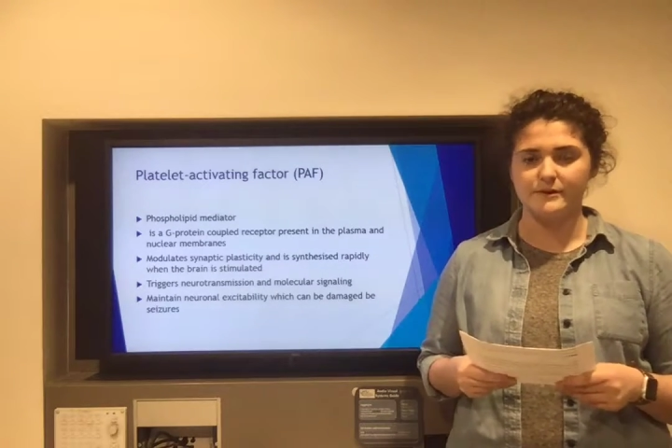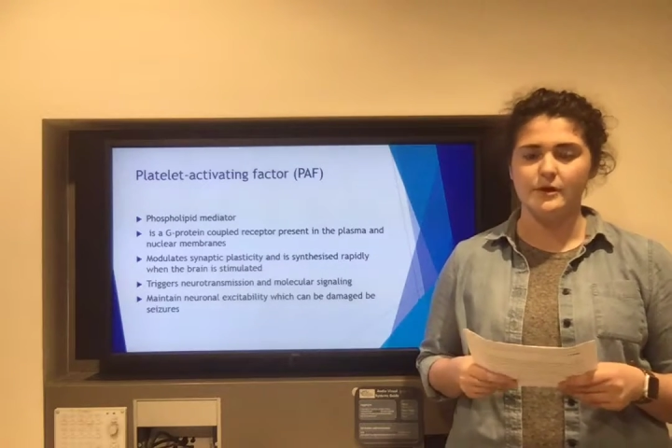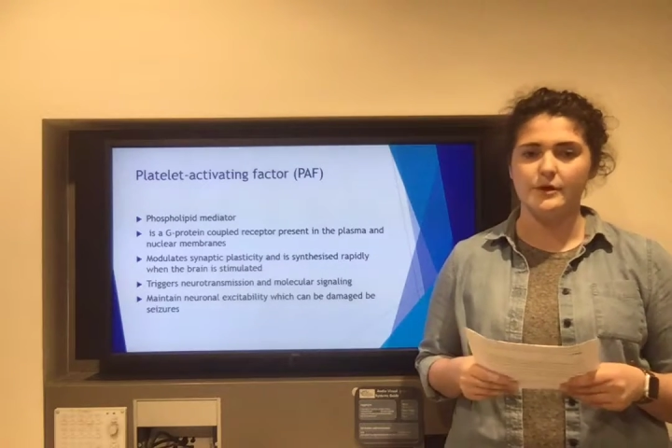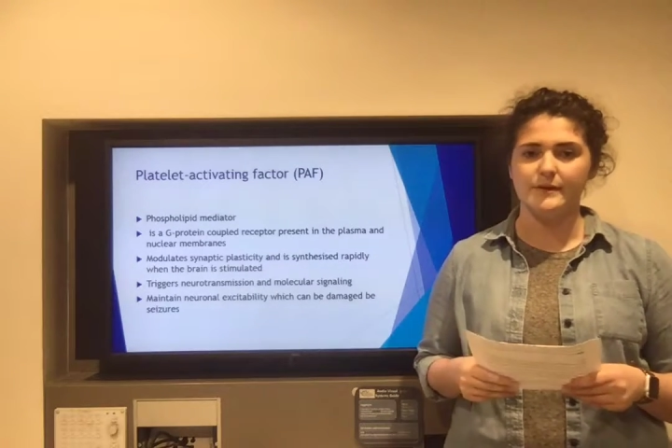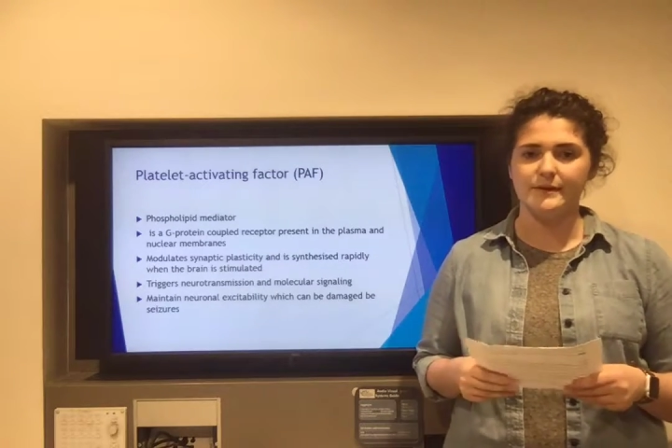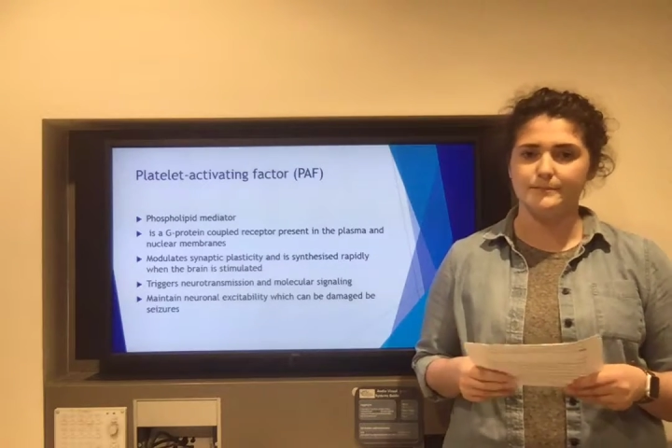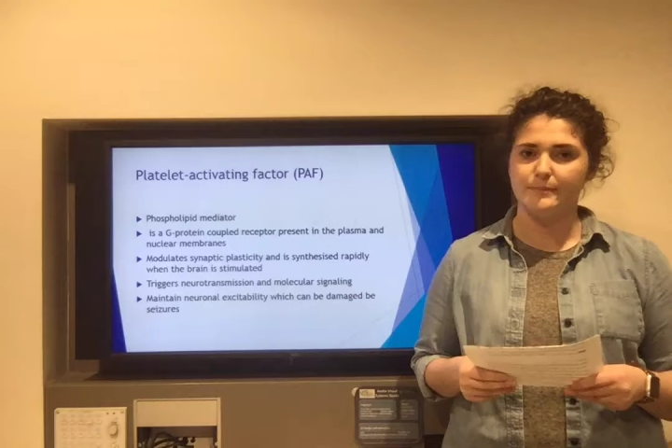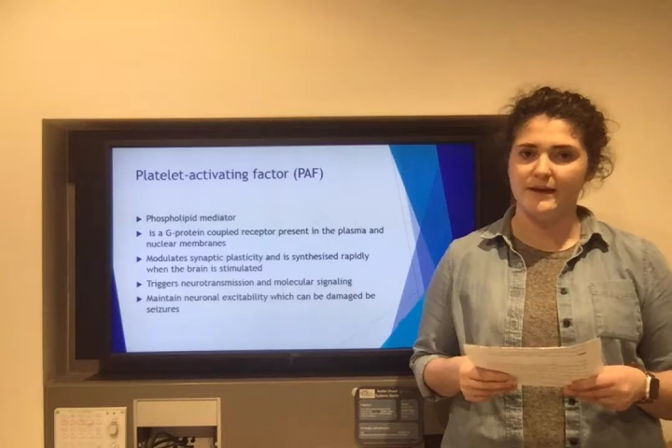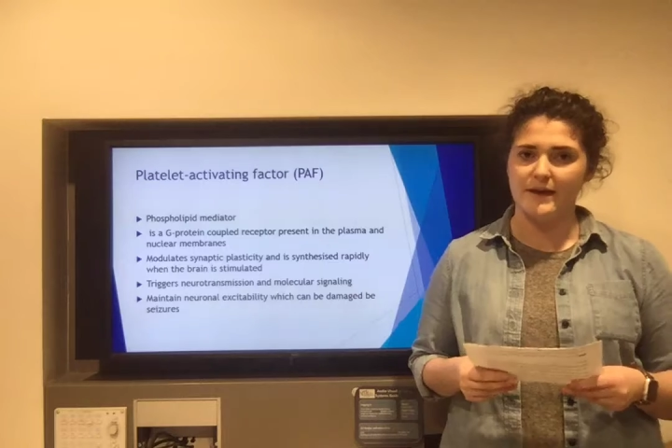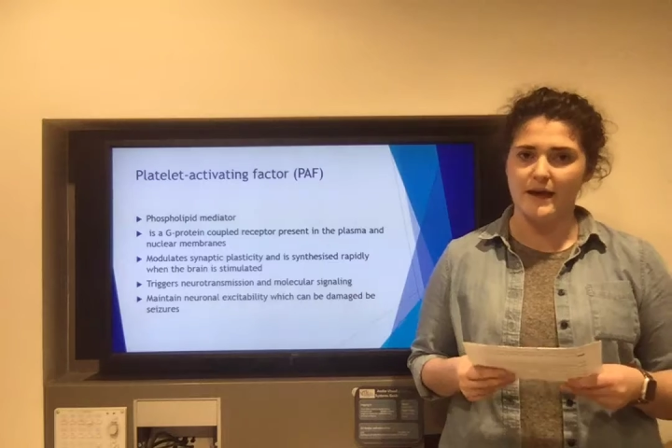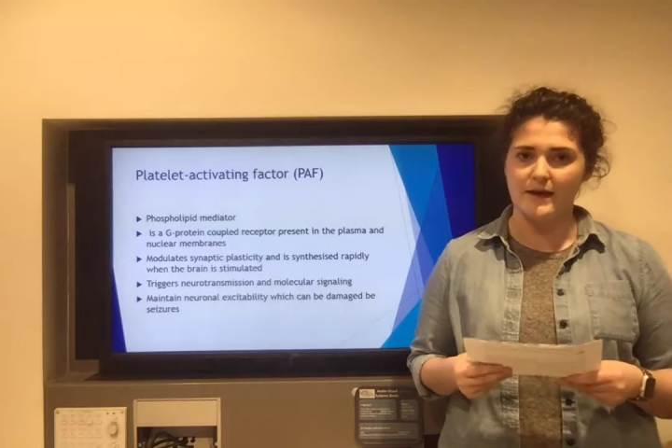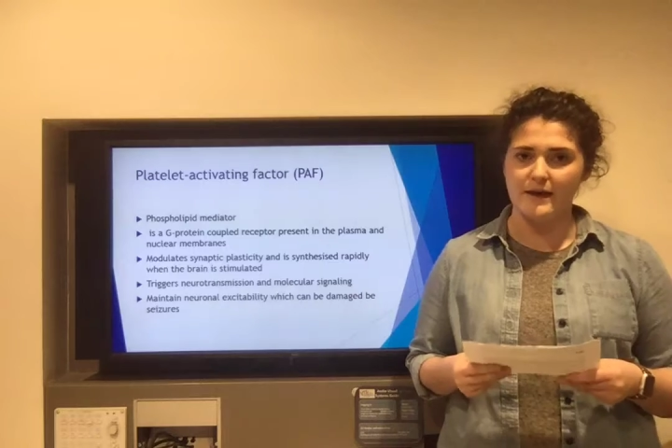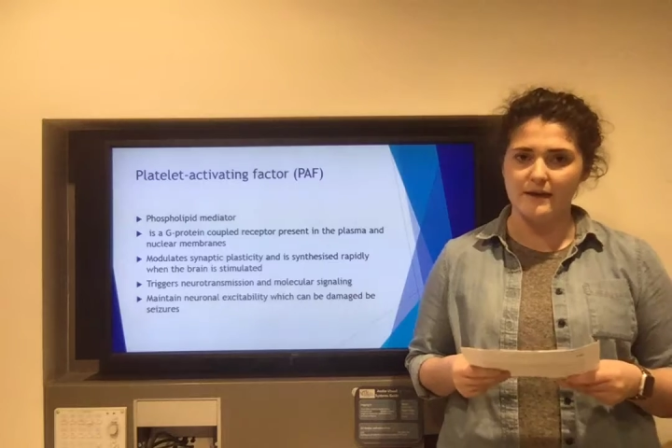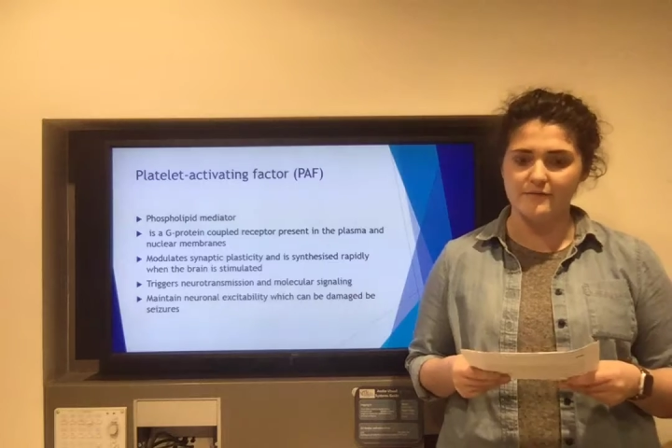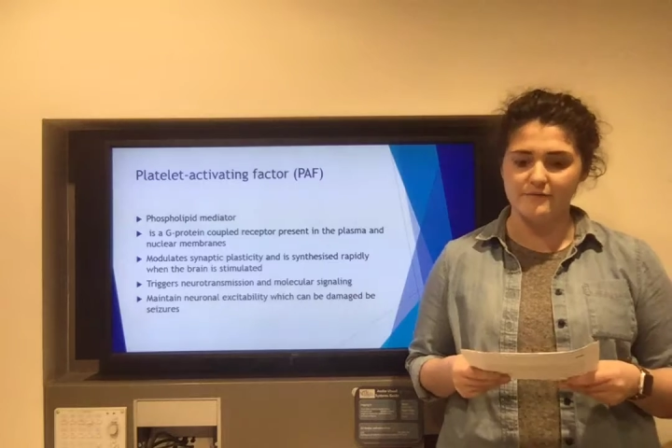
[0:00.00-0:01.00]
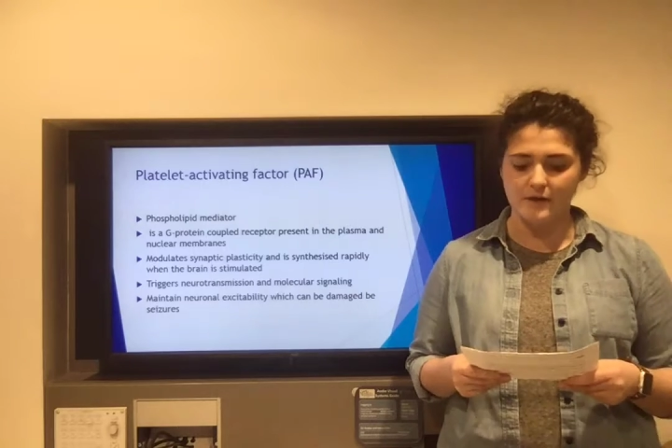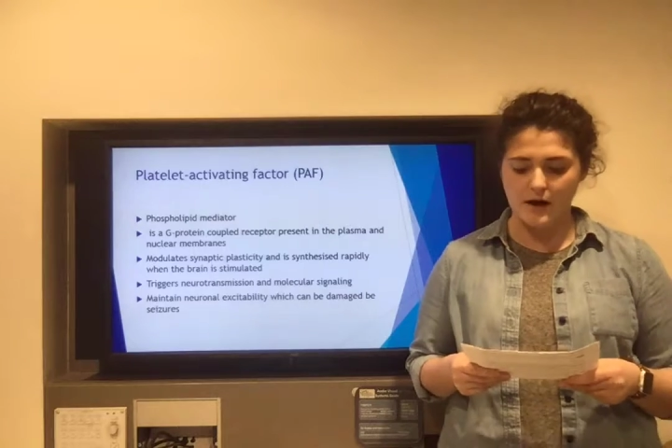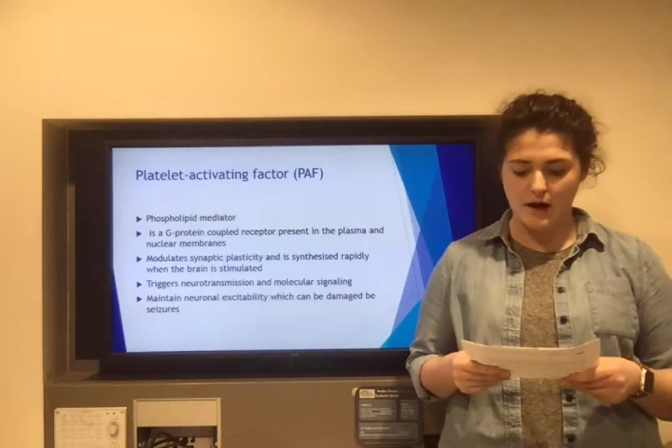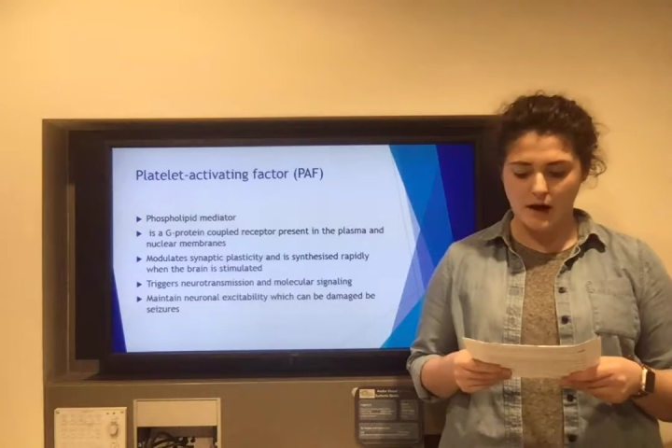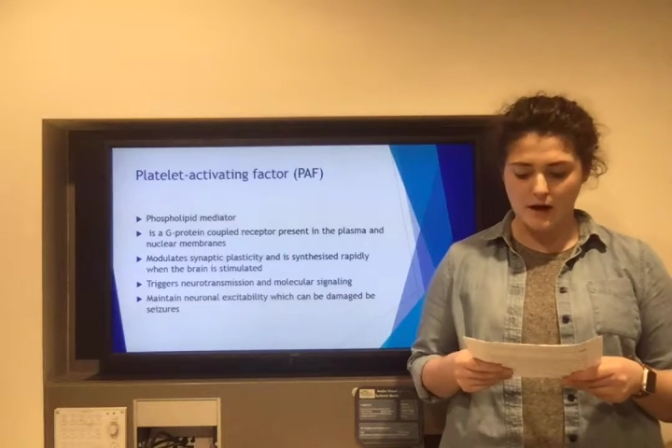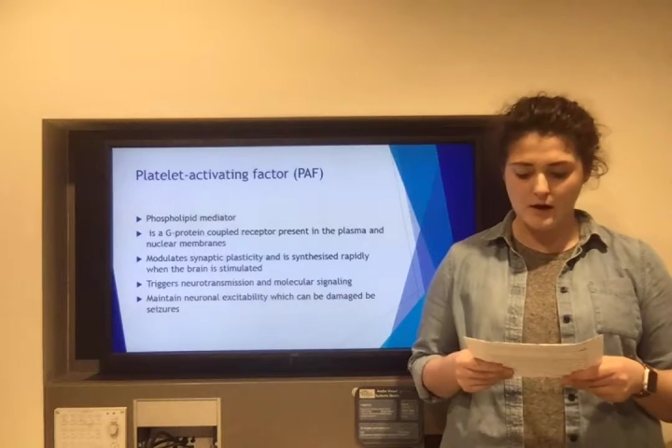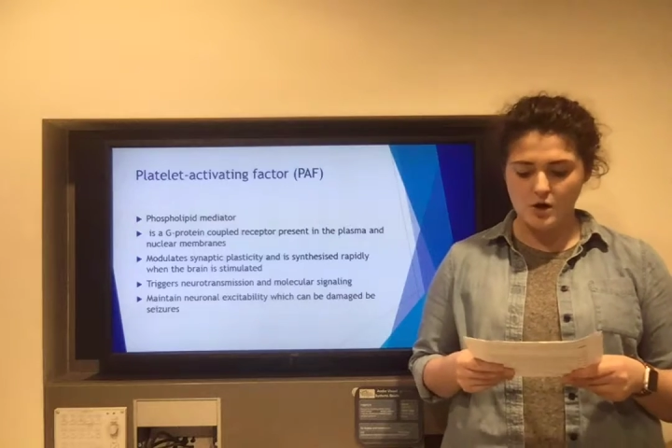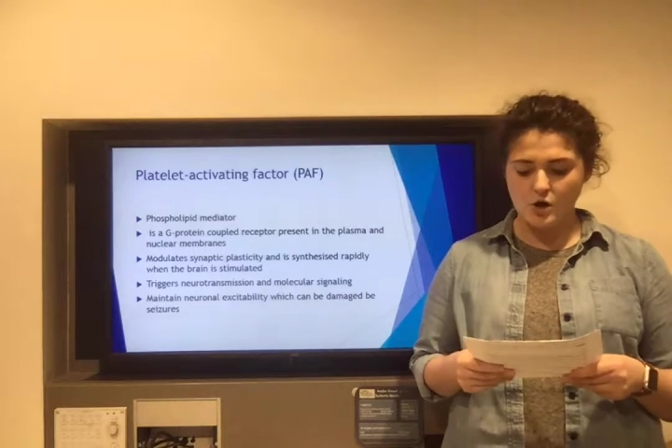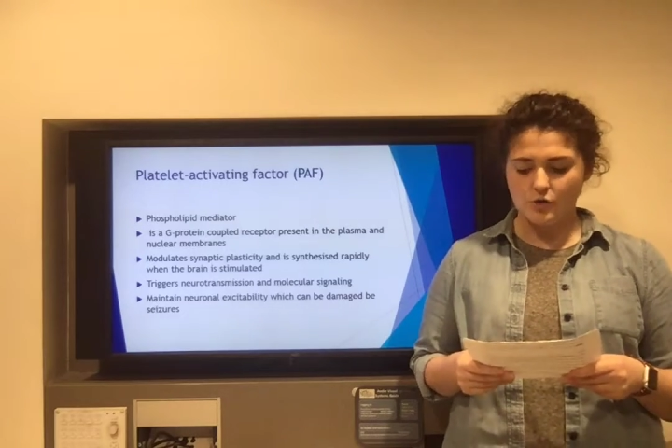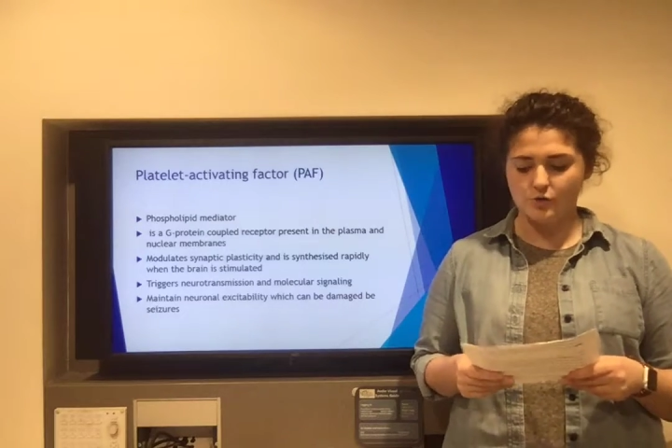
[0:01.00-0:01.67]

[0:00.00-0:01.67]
known as PAFR